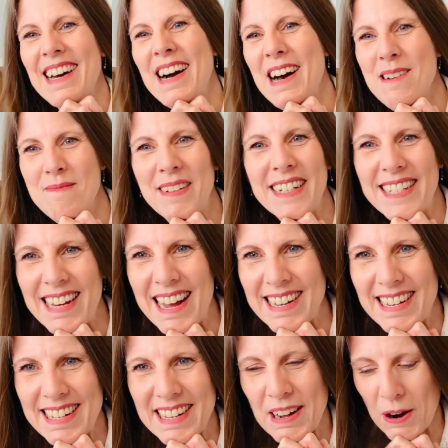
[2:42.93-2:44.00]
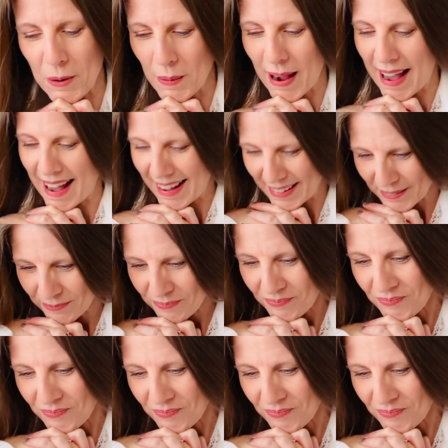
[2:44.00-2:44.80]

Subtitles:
I'm chatting away.